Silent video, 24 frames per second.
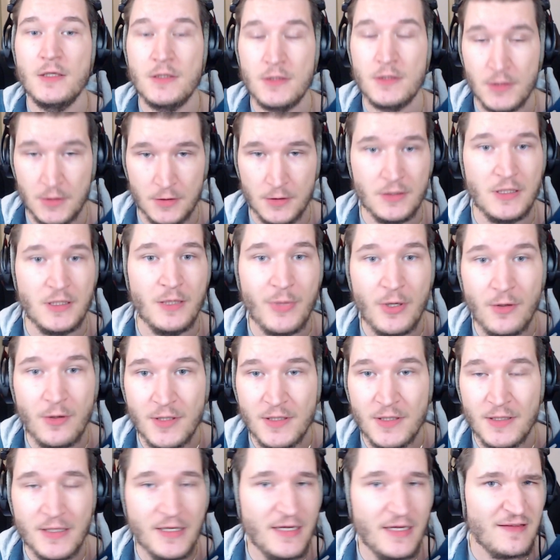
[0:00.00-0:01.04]
talk about
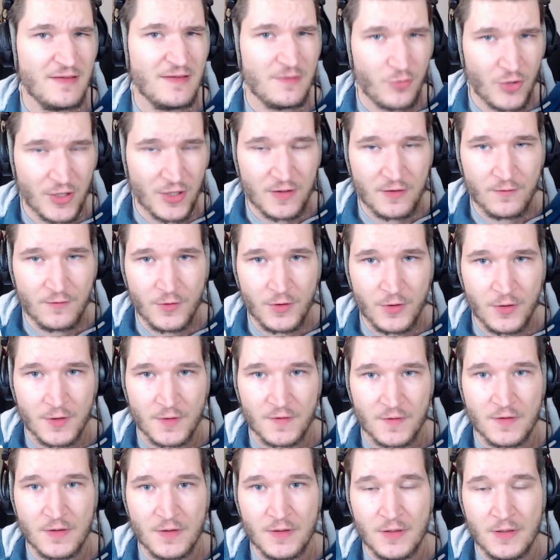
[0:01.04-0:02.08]
it and spread the
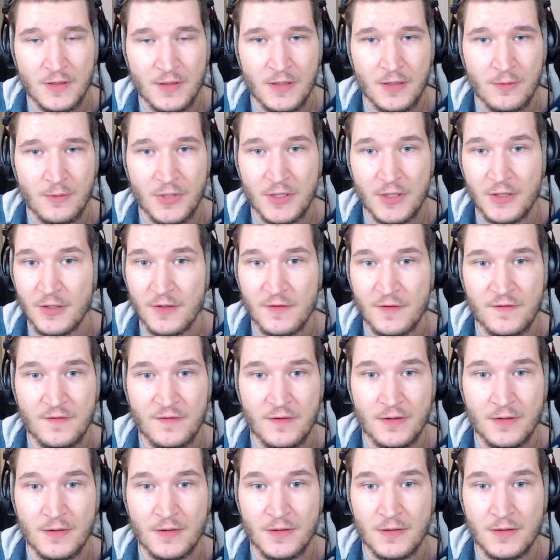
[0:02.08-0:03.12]
word. Because
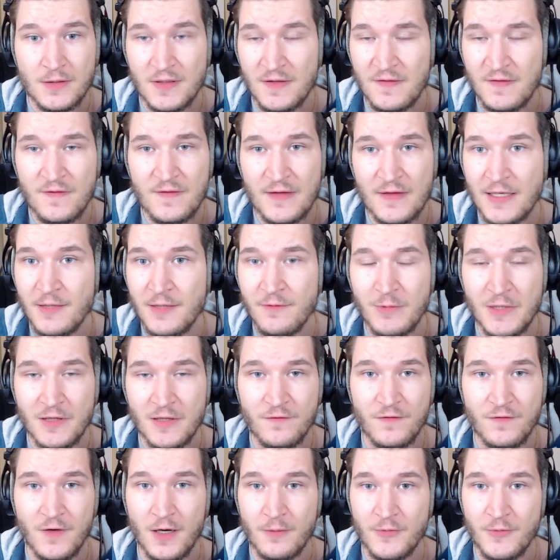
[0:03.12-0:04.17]
this is Animal
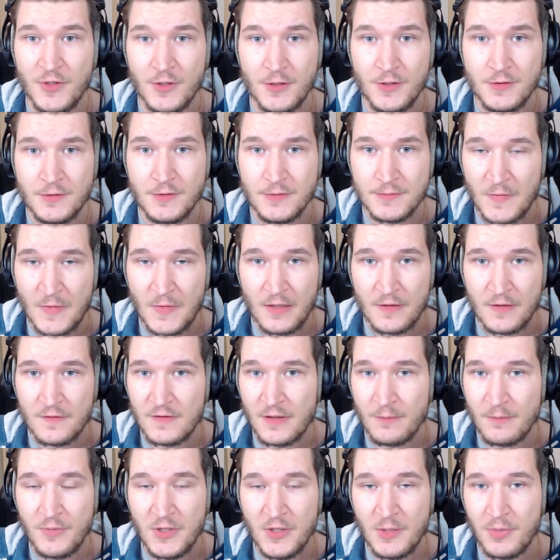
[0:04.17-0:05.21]
Farm, yo.
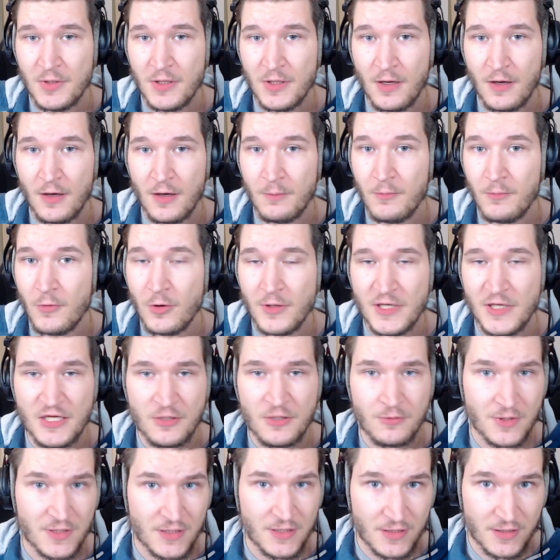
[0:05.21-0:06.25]
Some people are more
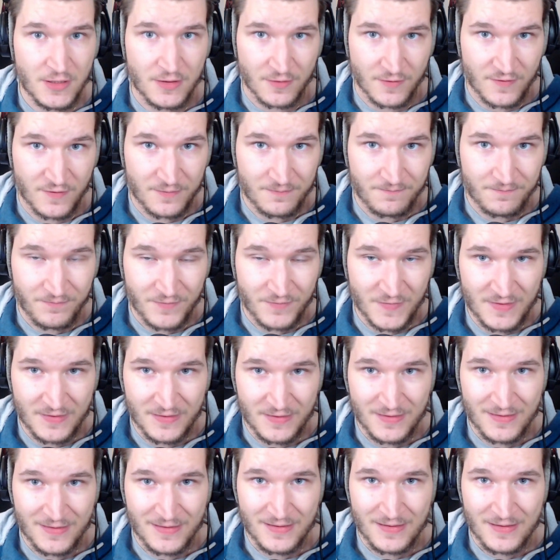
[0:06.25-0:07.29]
equal than others.
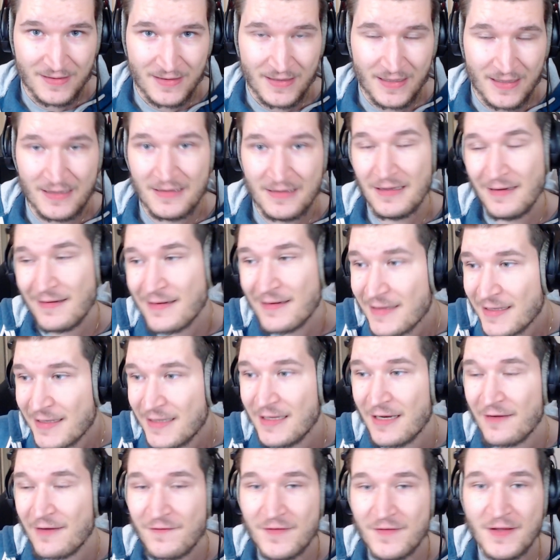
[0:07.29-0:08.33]
And luckily
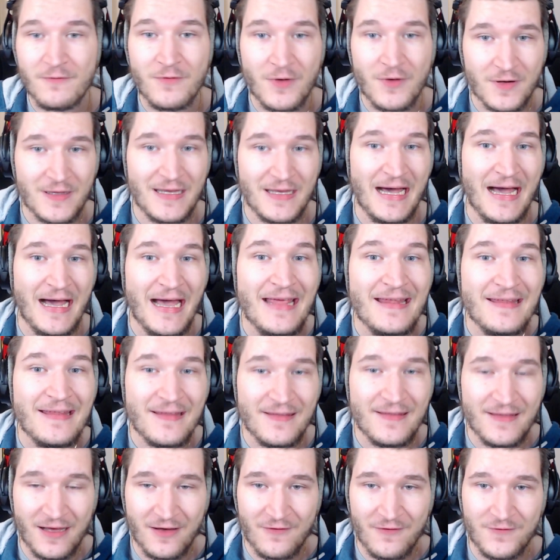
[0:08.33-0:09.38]
enough, they were kind
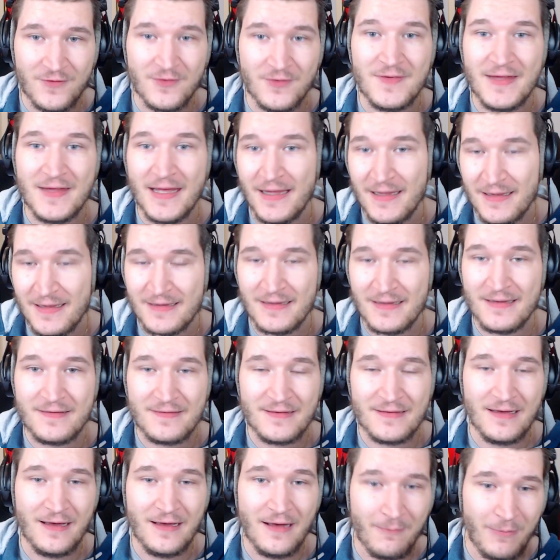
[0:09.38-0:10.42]
enough to tell this
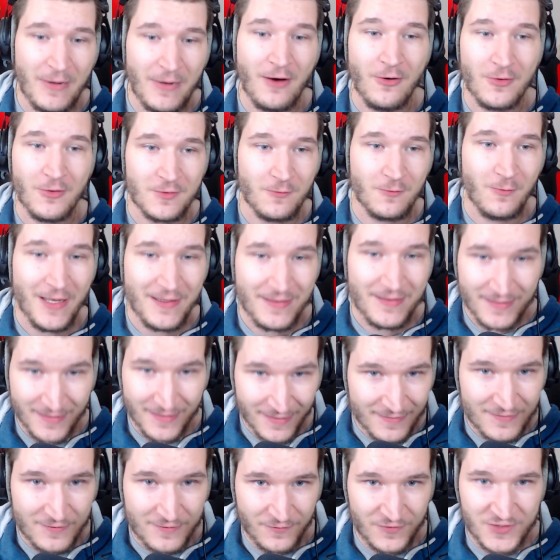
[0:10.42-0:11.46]
about when
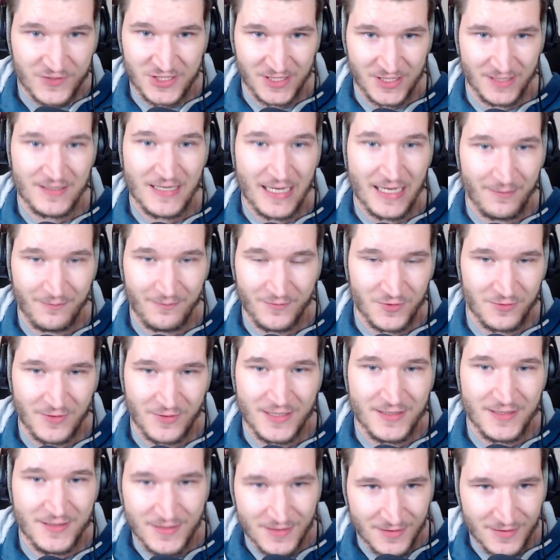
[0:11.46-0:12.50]
this shit happened
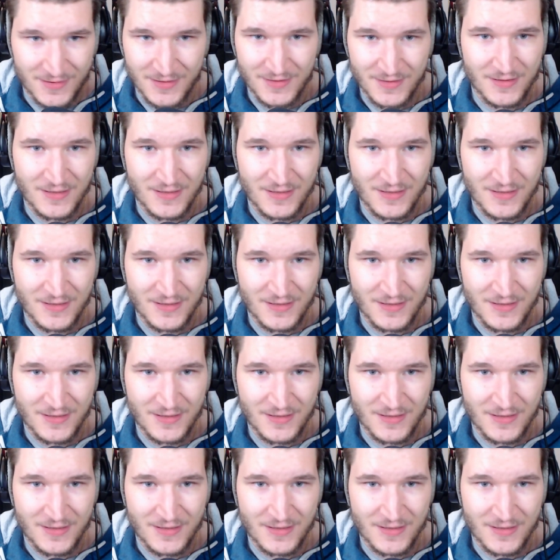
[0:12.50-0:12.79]
right here,